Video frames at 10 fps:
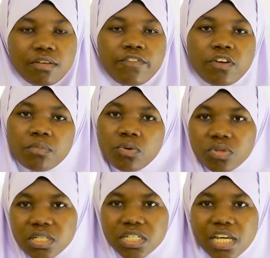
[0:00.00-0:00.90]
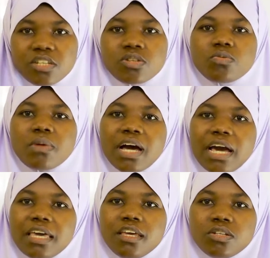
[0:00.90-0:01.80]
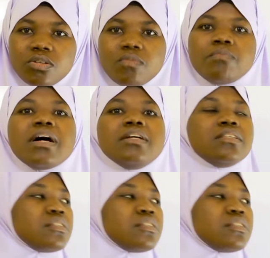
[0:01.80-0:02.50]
from good state to high to bad